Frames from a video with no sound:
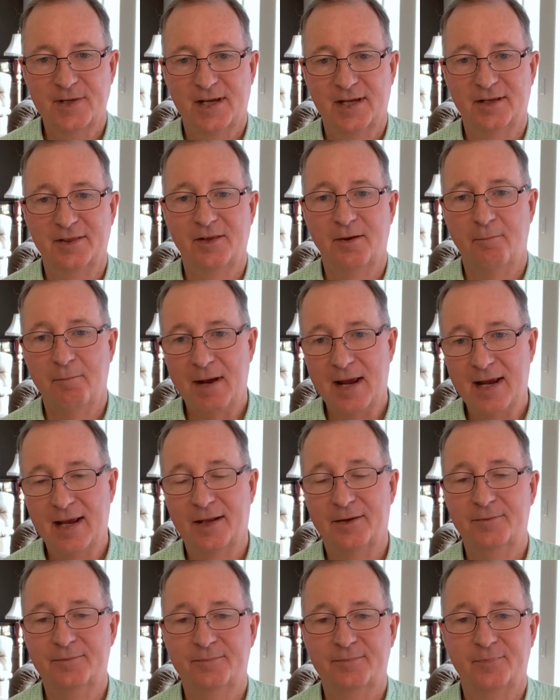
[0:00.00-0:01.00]
And the
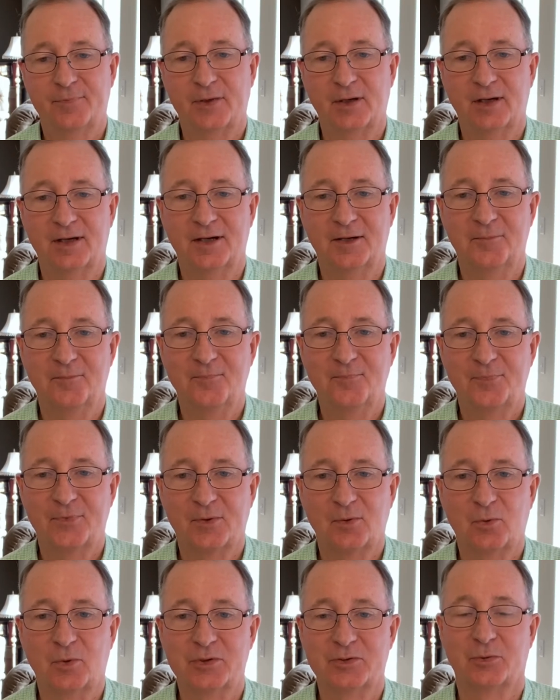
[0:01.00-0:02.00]
man
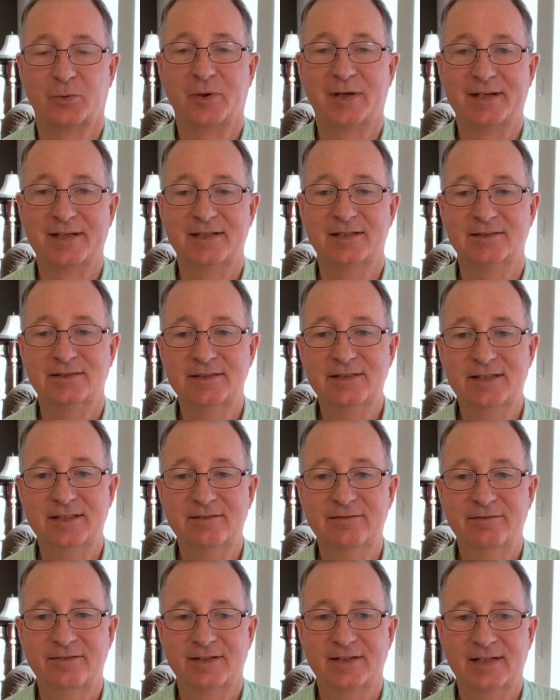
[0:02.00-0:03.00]
was ready to
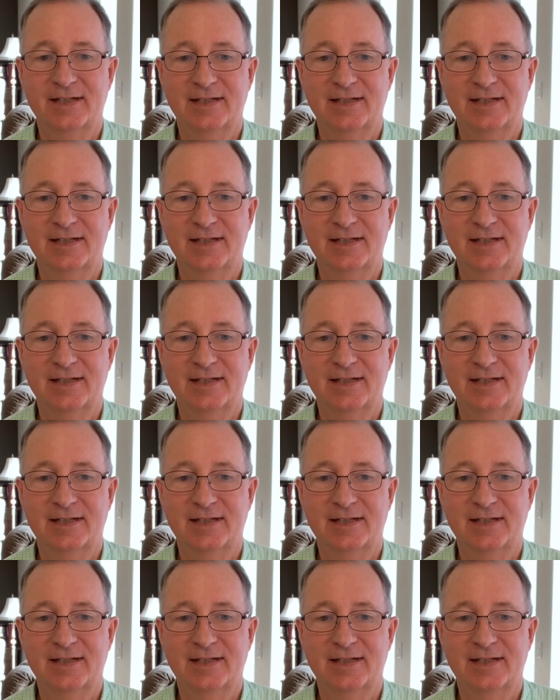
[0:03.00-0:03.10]
leave.